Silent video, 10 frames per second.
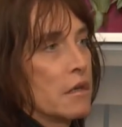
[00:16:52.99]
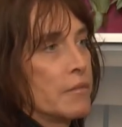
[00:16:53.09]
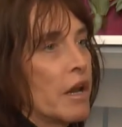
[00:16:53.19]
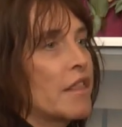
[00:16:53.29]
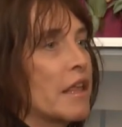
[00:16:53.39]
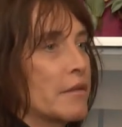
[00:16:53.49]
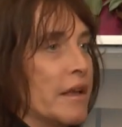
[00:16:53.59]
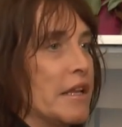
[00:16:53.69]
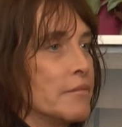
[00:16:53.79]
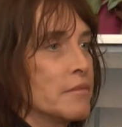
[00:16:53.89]
But I think
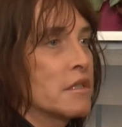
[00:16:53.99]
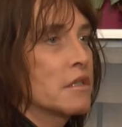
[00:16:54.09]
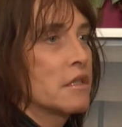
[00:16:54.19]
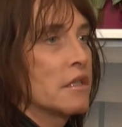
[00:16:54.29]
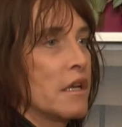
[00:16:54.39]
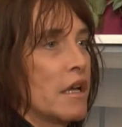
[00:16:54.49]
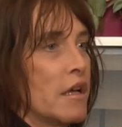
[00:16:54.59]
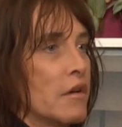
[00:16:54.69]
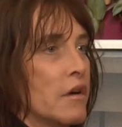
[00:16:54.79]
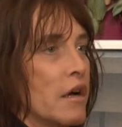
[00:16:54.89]
mediums,
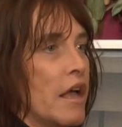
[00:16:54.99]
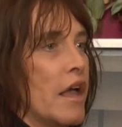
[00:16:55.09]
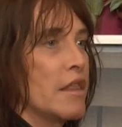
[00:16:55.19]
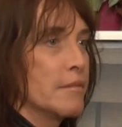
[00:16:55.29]
in